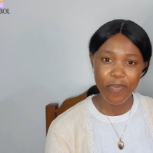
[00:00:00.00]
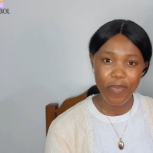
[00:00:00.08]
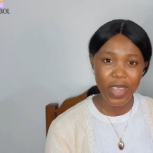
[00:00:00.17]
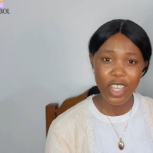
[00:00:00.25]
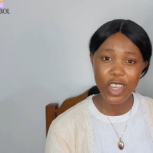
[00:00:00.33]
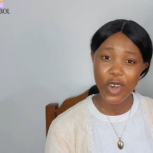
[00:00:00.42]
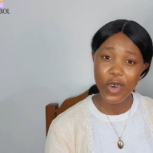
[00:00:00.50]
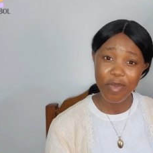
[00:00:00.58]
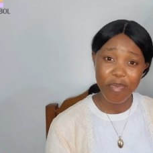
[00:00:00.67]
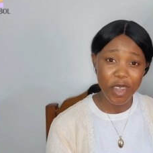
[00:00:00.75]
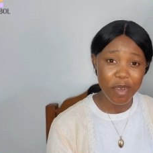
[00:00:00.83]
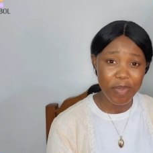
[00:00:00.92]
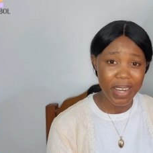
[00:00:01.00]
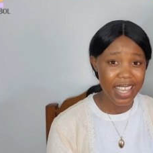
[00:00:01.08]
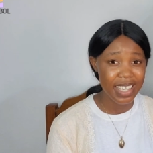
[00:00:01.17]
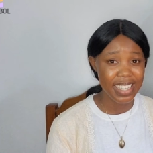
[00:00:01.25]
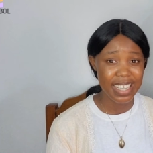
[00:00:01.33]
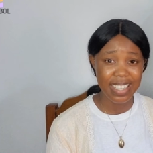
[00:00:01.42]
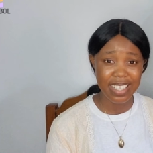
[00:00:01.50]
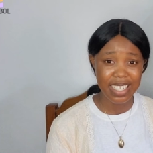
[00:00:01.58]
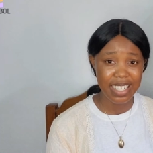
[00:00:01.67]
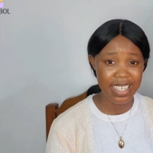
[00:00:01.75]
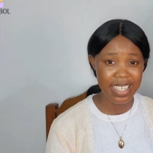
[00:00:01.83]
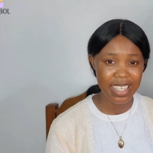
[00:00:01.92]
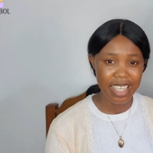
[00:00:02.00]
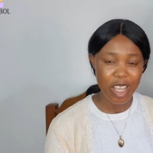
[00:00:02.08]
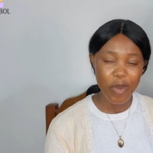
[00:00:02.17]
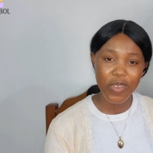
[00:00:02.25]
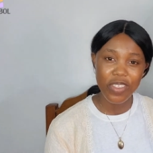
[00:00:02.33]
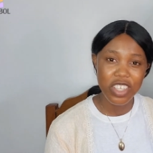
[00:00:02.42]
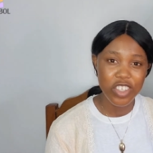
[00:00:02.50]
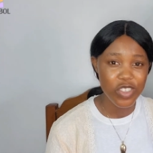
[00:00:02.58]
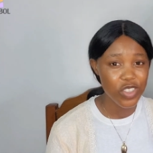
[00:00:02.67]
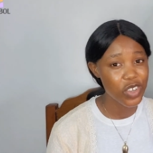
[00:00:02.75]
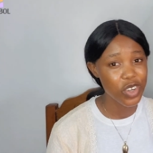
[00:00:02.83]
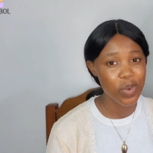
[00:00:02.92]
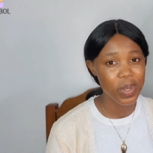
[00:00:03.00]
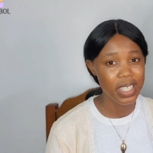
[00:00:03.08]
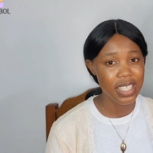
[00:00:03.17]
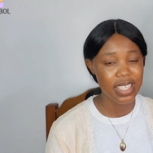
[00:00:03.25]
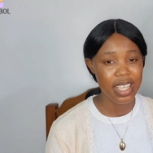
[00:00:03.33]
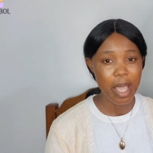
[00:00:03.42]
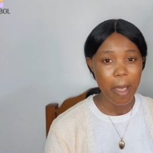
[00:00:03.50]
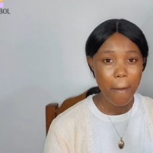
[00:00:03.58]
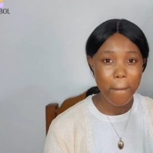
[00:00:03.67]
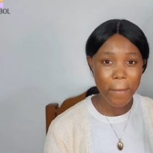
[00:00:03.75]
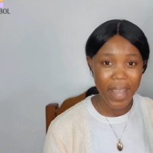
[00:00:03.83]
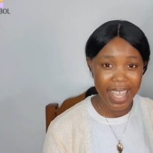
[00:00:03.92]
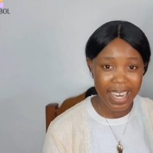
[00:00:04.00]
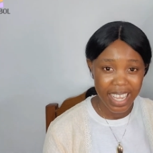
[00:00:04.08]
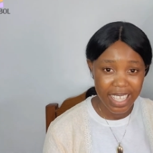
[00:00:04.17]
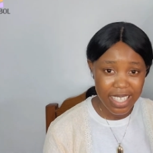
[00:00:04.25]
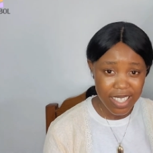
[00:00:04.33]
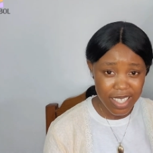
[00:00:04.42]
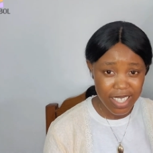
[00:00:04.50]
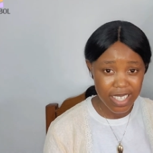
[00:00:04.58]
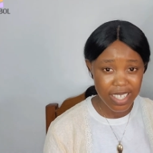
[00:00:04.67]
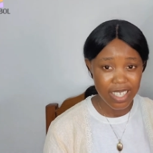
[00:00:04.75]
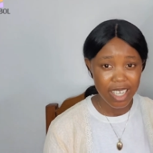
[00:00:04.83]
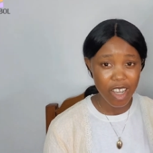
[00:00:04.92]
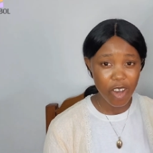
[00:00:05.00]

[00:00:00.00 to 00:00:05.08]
make your own meal plan easily with these three words: balance,